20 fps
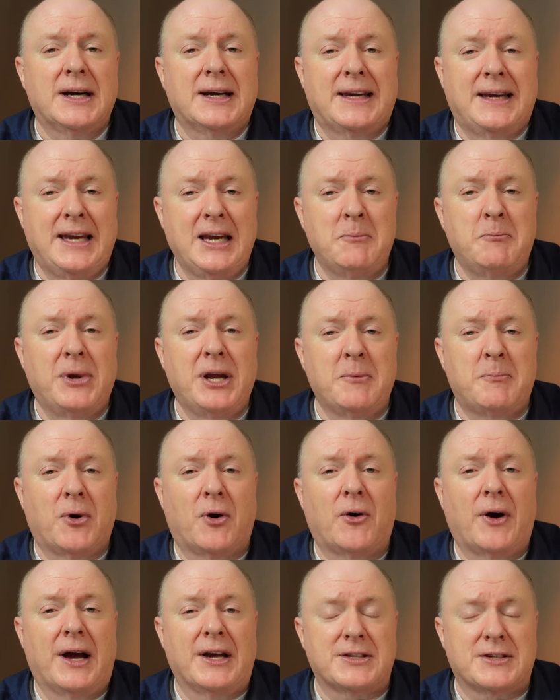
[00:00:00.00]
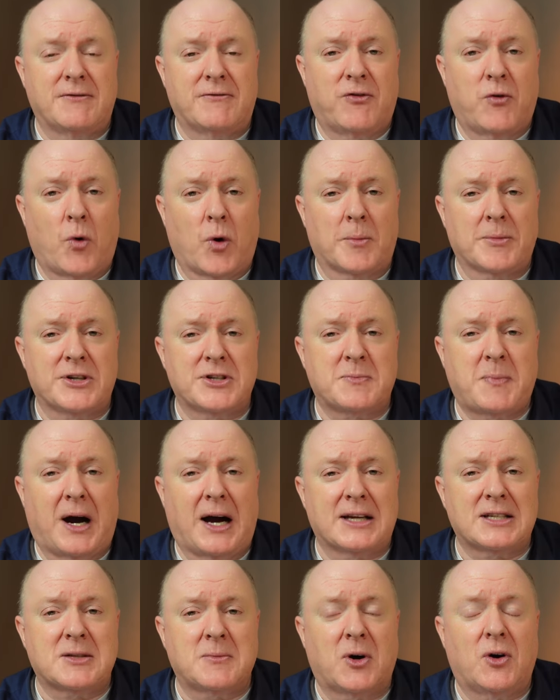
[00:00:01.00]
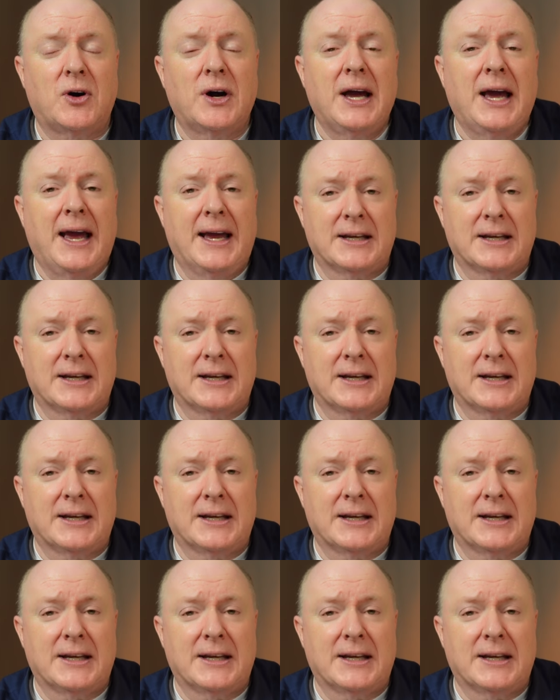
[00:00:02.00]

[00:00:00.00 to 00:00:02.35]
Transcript: keep people as informed as possible